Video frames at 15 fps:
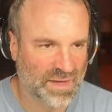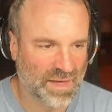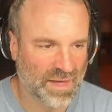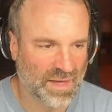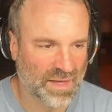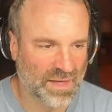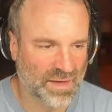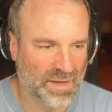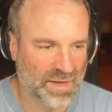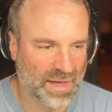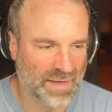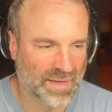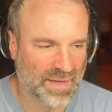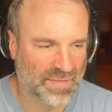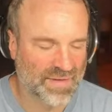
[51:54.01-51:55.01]

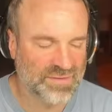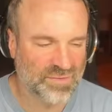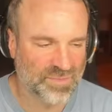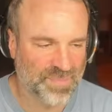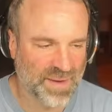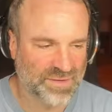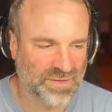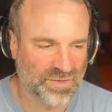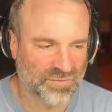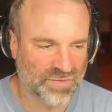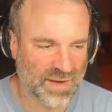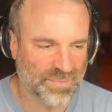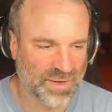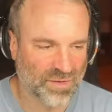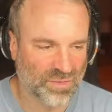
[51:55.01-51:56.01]
and this was basically the
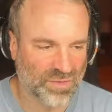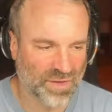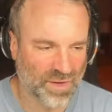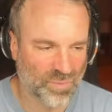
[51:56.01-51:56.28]
rabbit hole that I